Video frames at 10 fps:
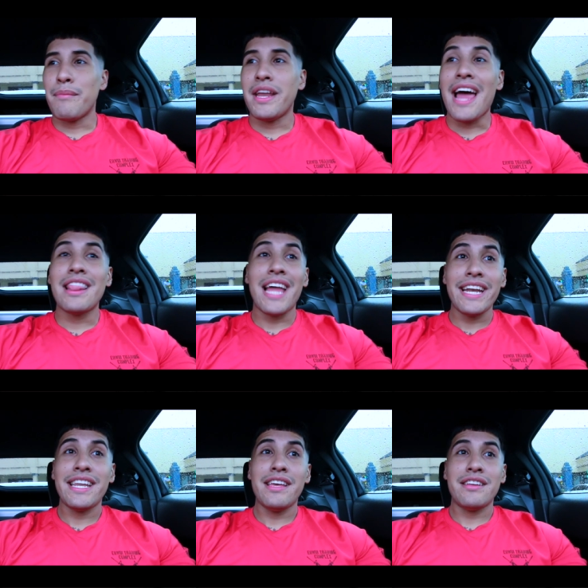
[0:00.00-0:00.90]
I mean, I
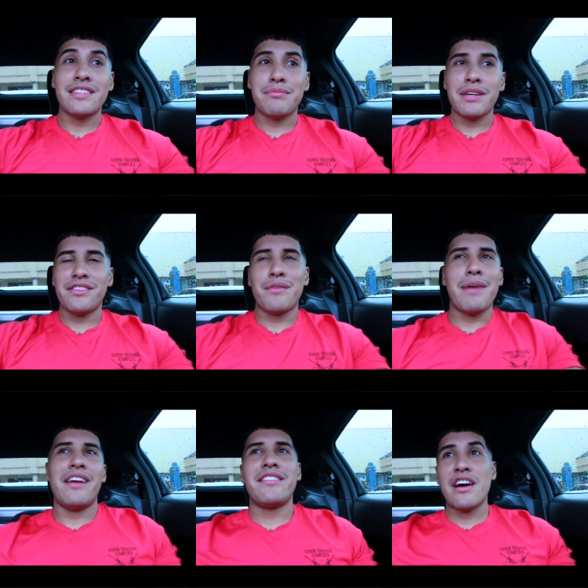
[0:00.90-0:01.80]
liked it just because you're
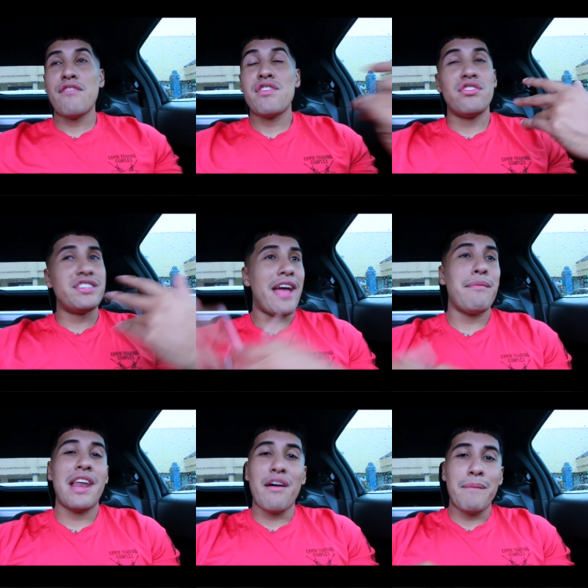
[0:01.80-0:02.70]
by yourself and you're
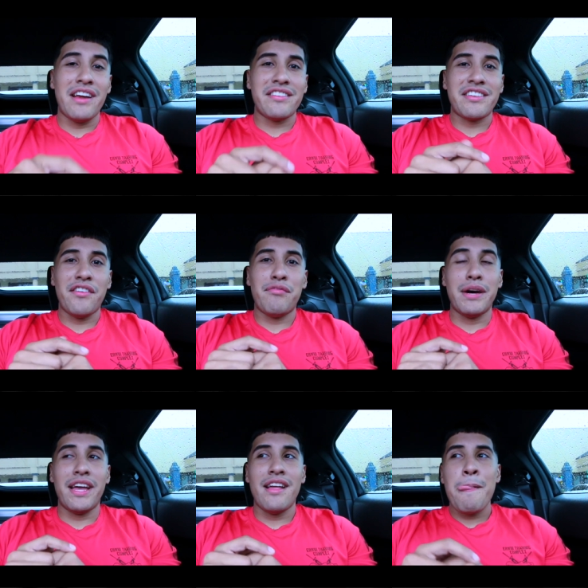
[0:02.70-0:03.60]
jamming out by yourself,
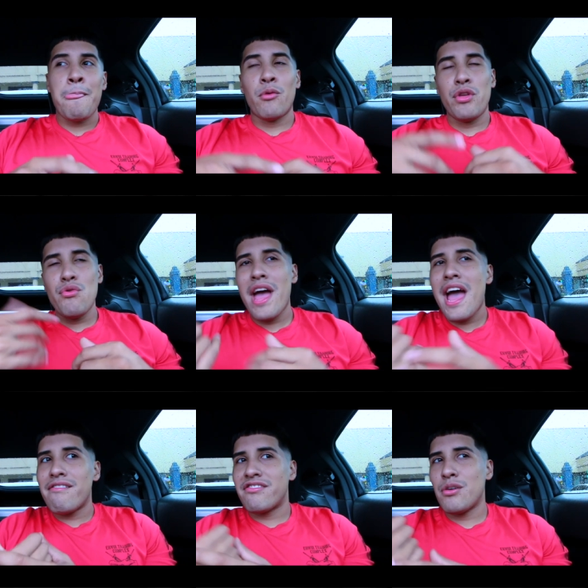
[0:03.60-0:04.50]
but when you
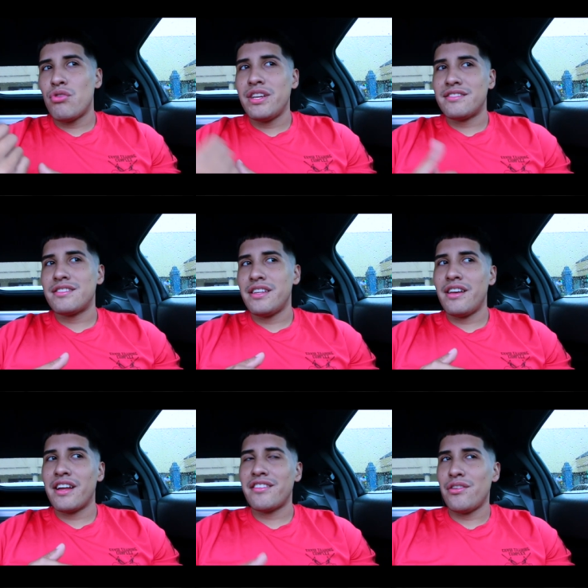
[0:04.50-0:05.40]
have someone
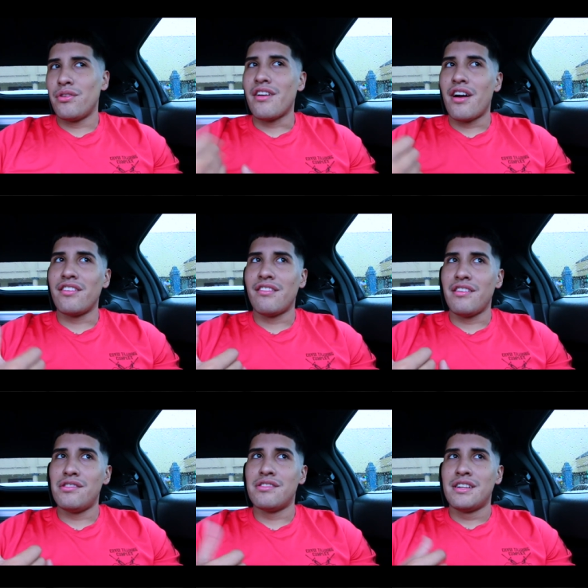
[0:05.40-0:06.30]
sitting next to you and talking
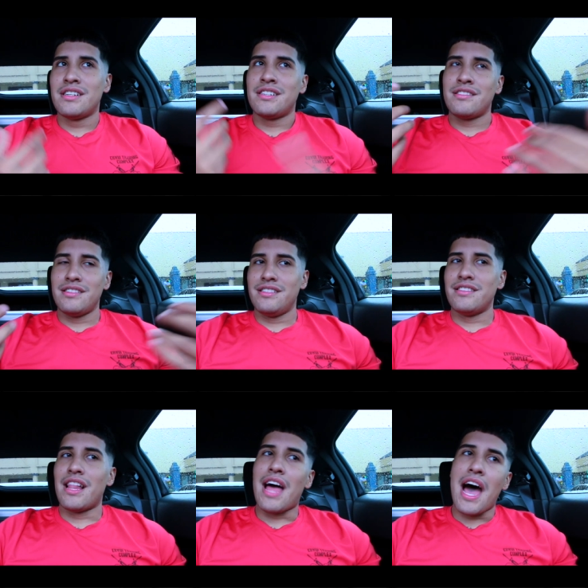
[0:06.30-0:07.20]
to you,
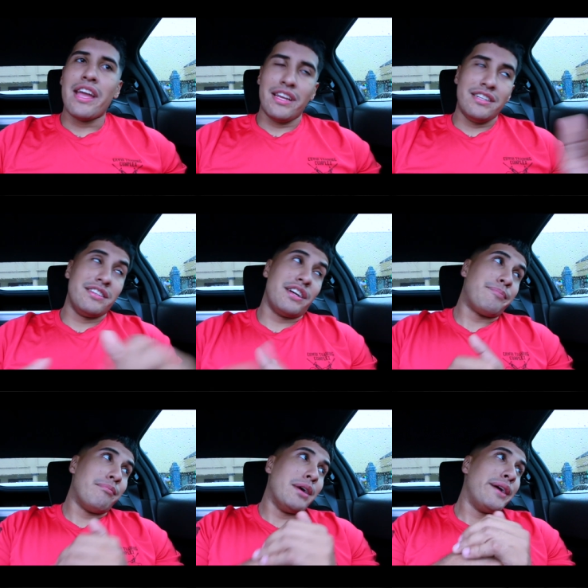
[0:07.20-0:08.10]
it's a lot
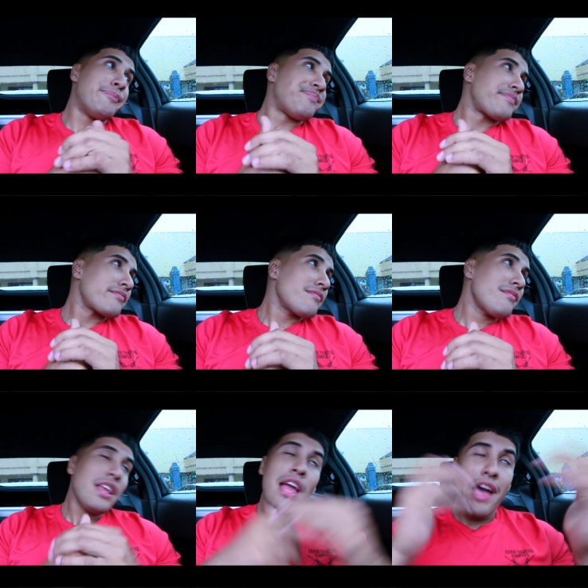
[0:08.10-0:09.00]
easier. But
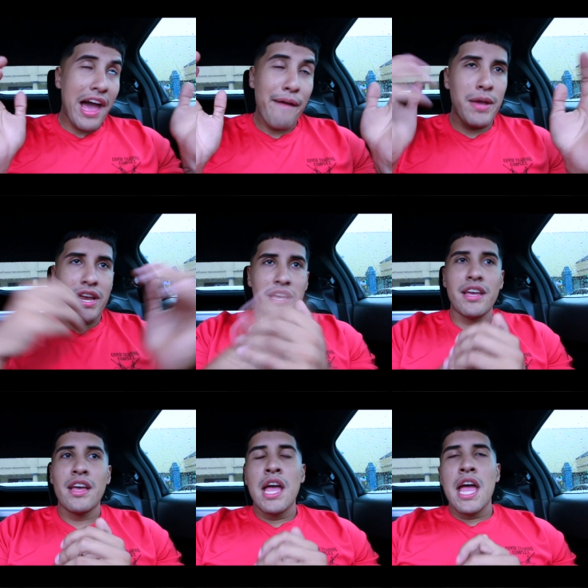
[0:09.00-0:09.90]
I made it.